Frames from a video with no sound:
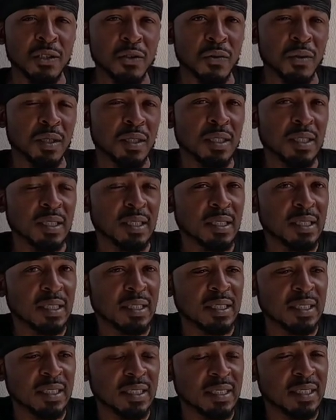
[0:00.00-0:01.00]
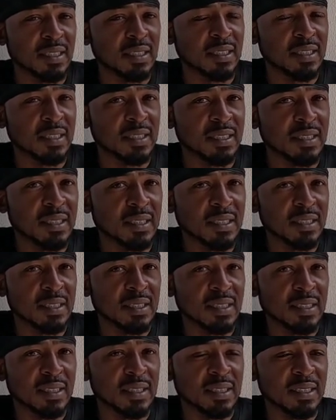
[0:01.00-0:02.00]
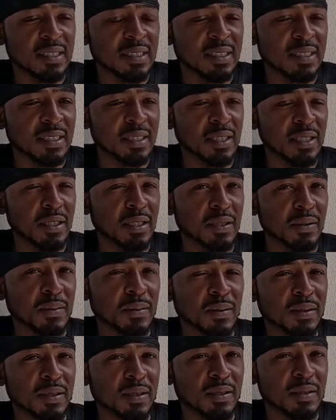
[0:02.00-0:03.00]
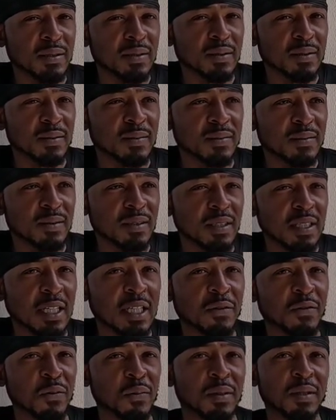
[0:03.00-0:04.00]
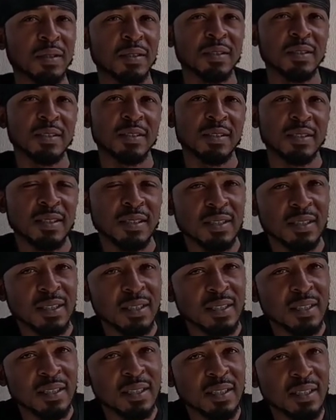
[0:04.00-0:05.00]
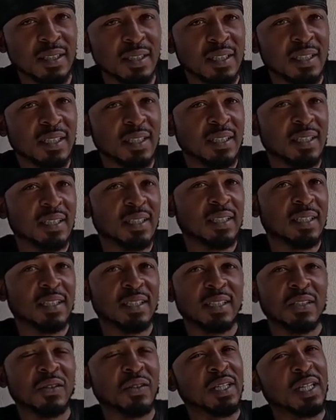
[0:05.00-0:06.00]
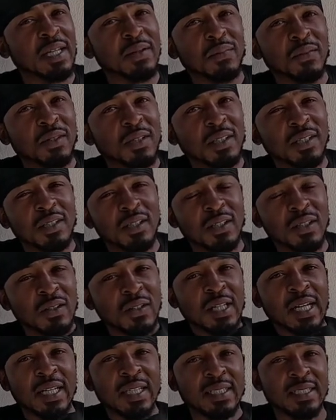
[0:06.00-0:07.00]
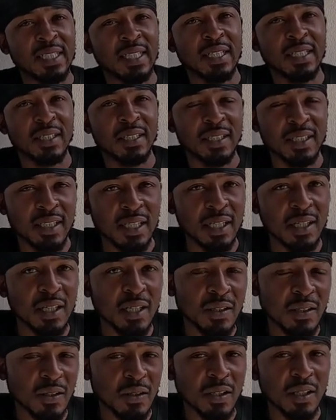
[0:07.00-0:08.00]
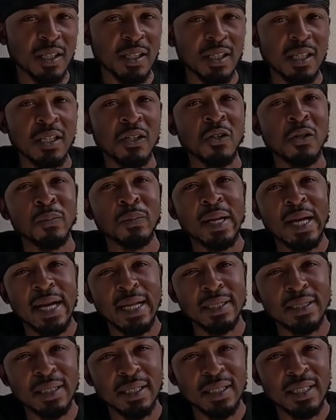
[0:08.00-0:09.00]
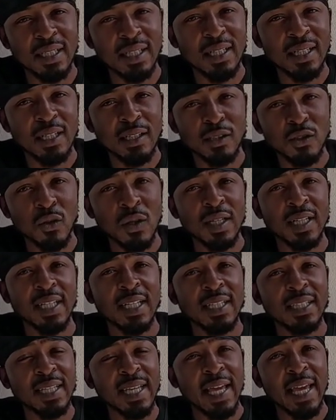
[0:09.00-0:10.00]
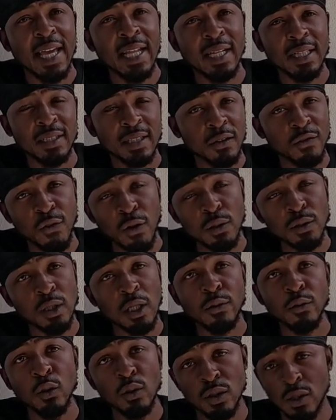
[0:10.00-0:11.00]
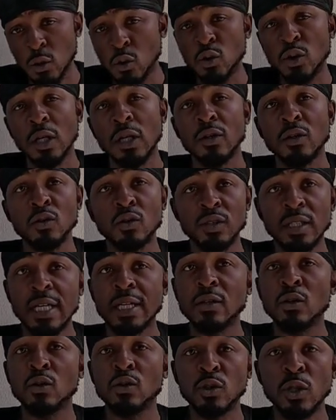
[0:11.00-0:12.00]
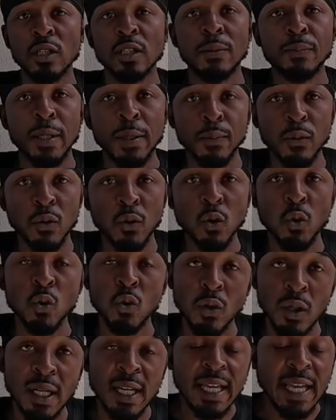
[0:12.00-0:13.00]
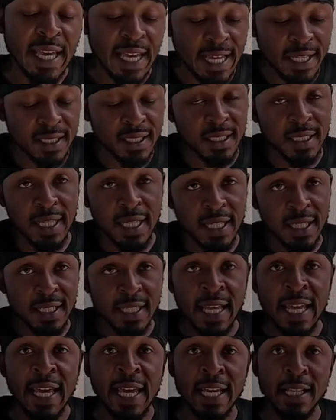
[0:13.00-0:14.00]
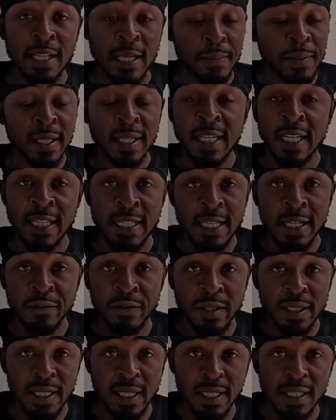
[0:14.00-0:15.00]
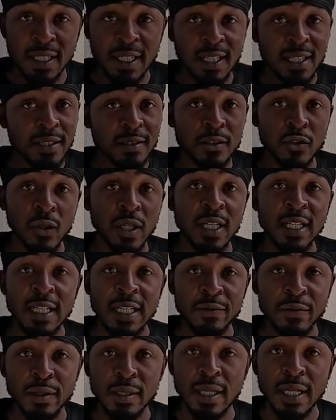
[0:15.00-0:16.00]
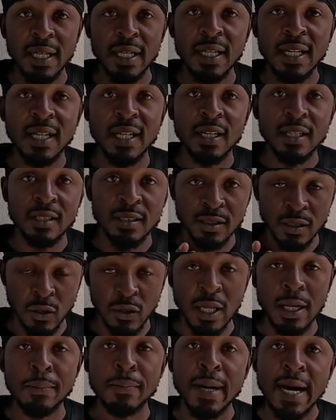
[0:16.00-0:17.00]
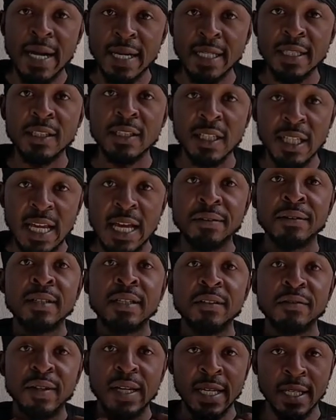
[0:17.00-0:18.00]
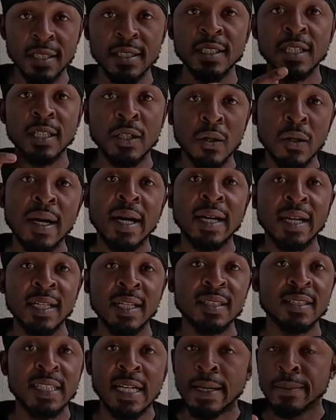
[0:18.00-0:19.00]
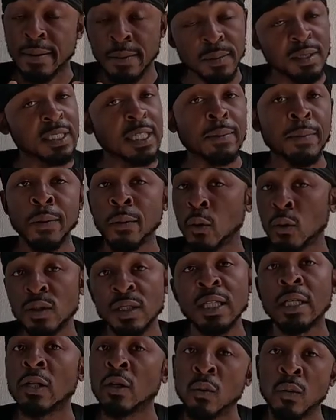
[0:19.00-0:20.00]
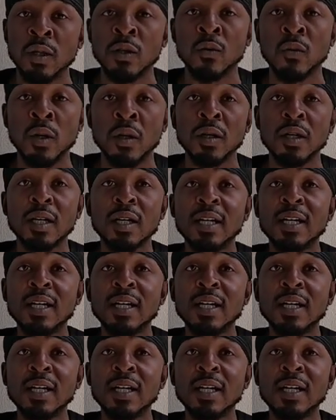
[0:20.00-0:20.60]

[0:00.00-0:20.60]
Why is it that those homeless guys don't work towards making money and moving to Africa? You understand? Can you imagine trying to get the energy? First off, you said you talk to people who ate today. They've been eating every day, drinking every day, so their body should have enough energy to go out and get a job. Them the same people who still don't want to work.